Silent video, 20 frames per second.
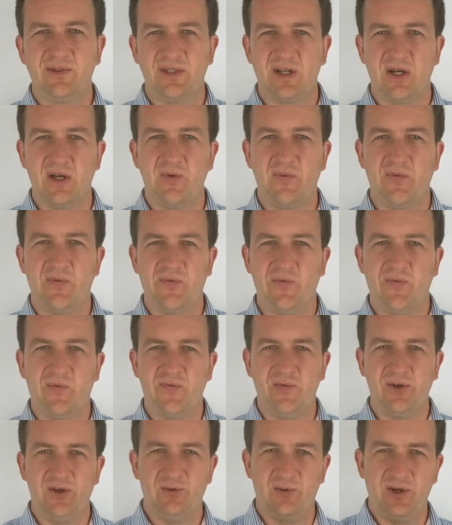So
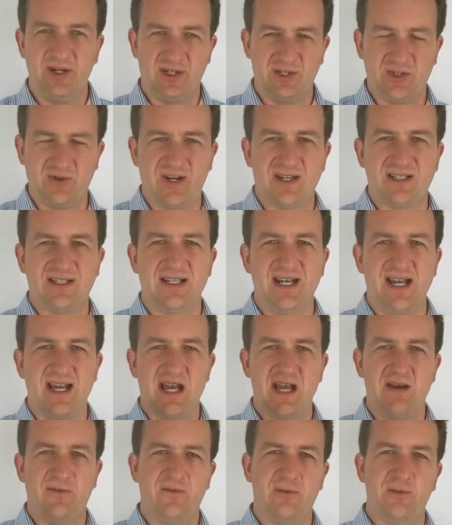you're extracting
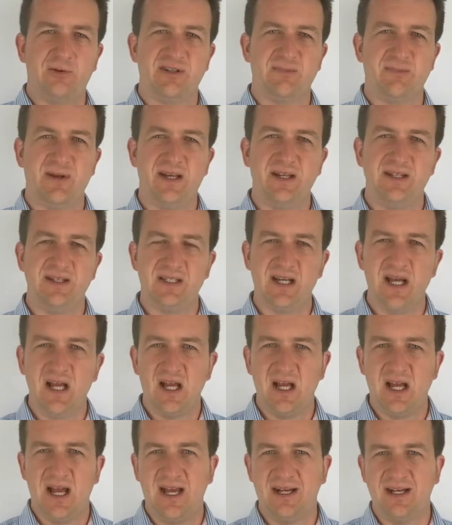air from a space
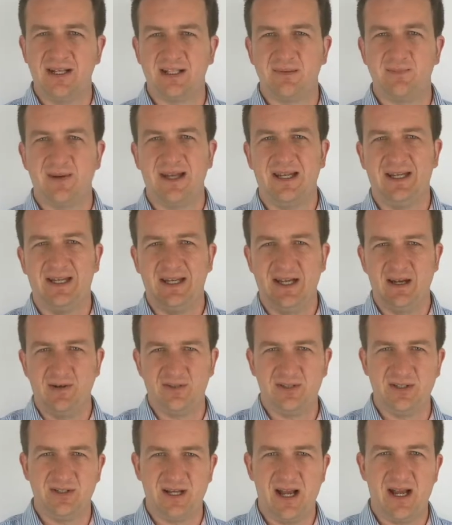and expelling it
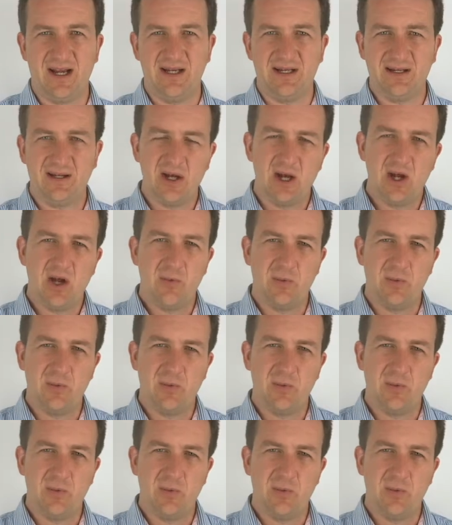outside.